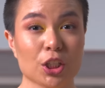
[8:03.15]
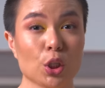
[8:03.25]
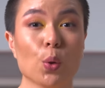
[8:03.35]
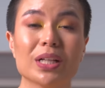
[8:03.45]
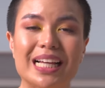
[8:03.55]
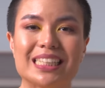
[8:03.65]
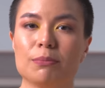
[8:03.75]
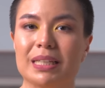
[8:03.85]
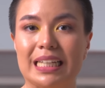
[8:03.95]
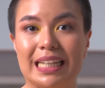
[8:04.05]
low
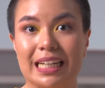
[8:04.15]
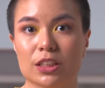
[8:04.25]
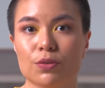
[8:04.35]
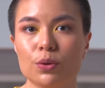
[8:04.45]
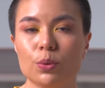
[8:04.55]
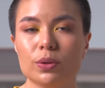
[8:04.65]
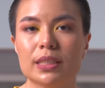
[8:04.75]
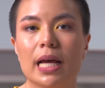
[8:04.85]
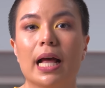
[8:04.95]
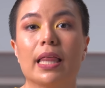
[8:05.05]
glycemic index foods,
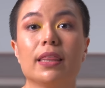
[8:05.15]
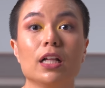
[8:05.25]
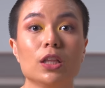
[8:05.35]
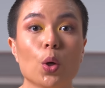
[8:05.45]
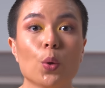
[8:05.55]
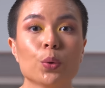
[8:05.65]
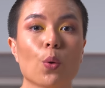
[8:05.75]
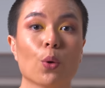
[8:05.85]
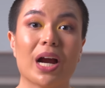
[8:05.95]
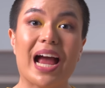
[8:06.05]
the load
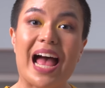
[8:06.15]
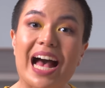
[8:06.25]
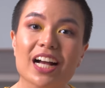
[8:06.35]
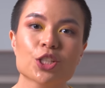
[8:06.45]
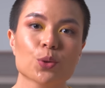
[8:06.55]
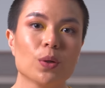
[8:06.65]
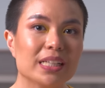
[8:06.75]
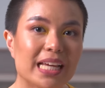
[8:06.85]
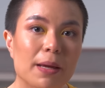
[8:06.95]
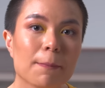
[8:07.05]
or
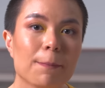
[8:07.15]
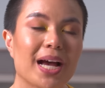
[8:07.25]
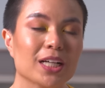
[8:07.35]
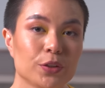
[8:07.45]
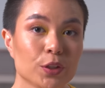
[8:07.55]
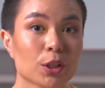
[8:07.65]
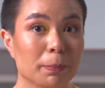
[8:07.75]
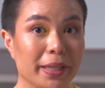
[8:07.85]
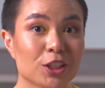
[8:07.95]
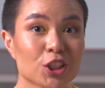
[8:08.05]
actual impact to your
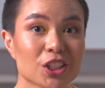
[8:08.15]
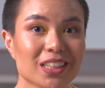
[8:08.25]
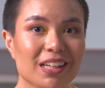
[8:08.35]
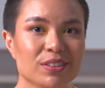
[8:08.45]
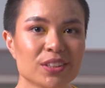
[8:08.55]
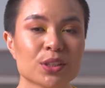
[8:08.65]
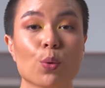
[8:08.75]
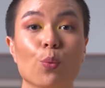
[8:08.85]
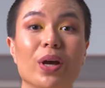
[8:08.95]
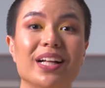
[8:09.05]
blood sugar levels
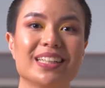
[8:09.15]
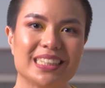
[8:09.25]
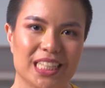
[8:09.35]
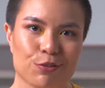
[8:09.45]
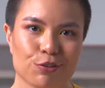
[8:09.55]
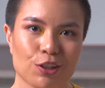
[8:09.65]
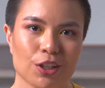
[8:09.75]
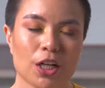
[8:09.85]
will differ.